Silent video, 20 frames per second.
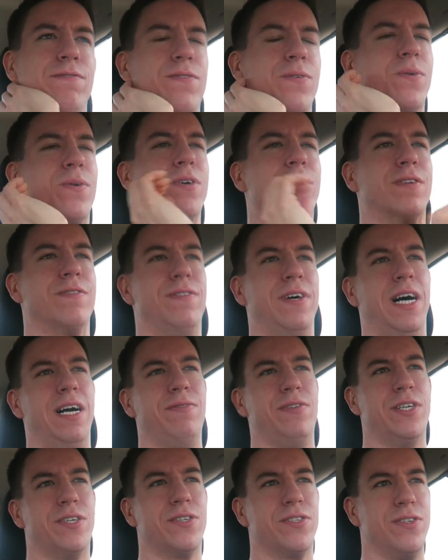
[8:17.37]
or
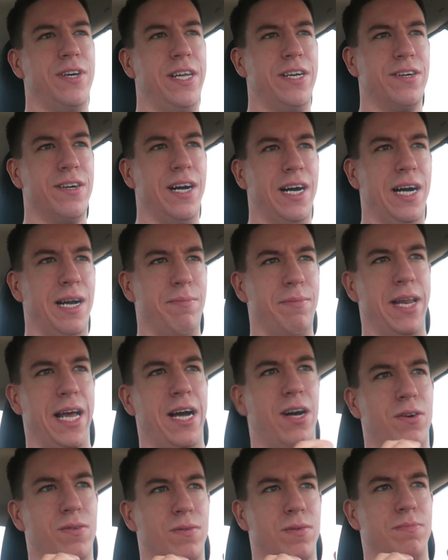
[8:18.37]
5 years later, I'm
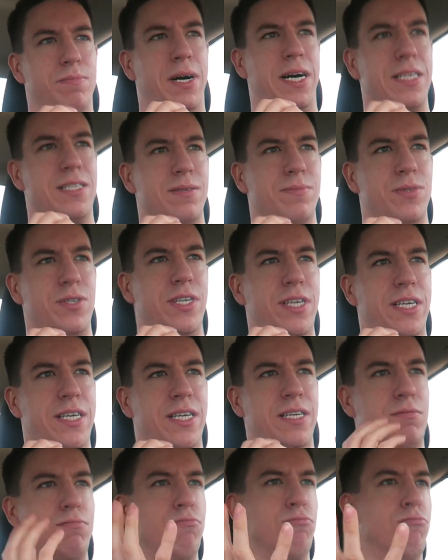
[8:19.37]
now possibly